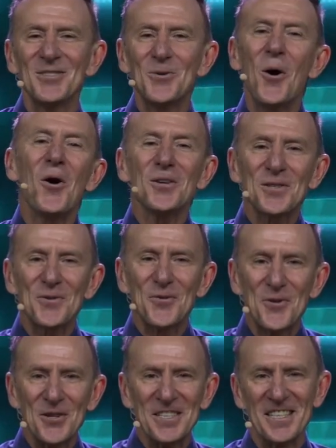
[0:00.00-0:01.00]
to ask
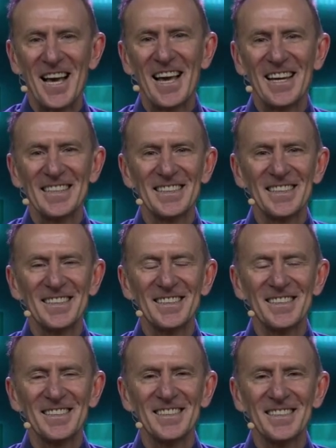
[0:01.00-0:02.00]
for his hand
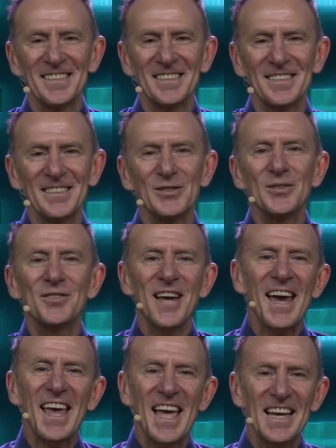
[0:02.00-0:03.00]
to
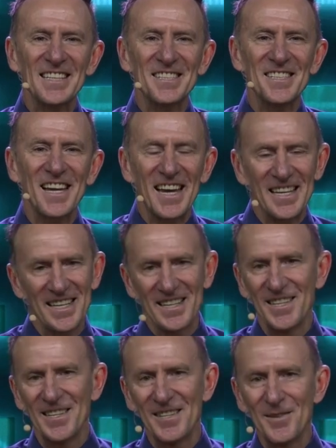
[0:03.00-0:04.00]
take hands again
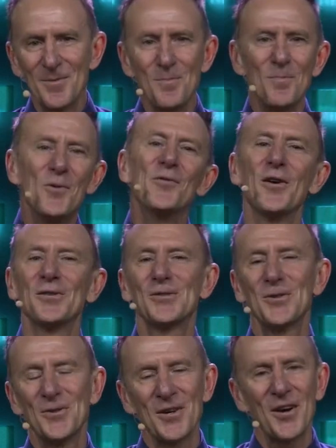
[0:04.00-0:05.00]
and move
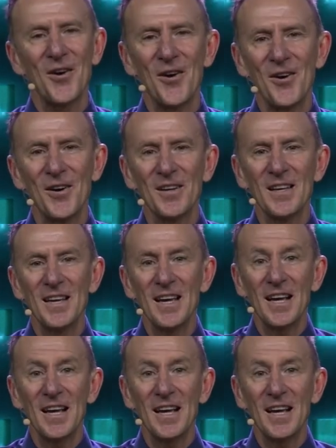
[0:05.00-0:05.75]
on to the car.